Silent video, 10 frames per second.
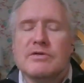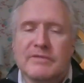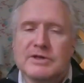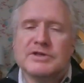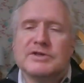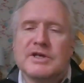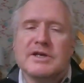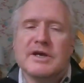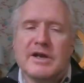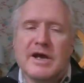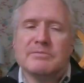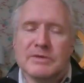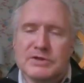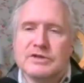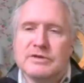university in
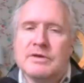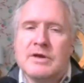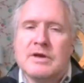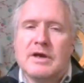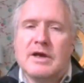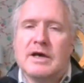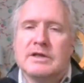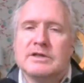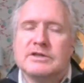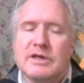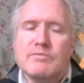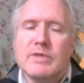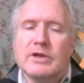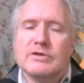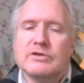Edmonton had
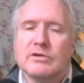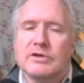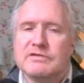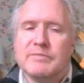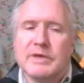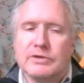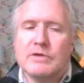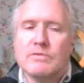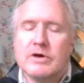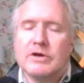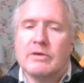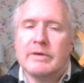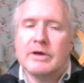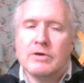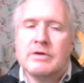$10 million of building work
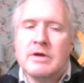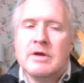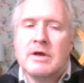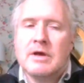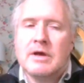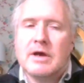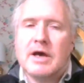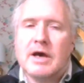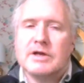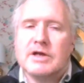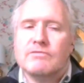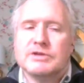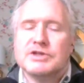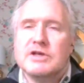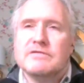going on, and
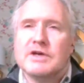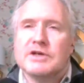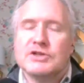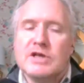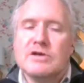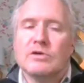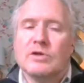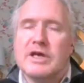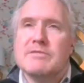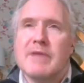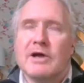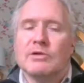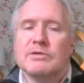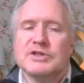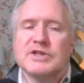it received a single
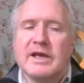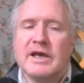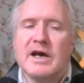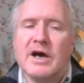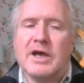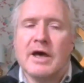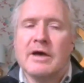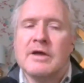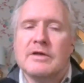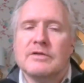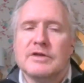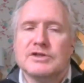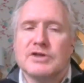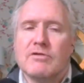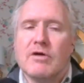email saying, Hiya,
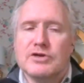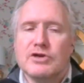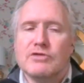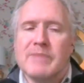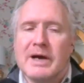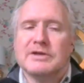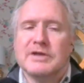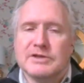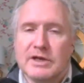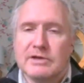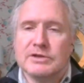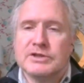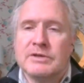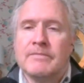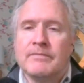these are our new bank
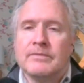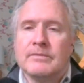details.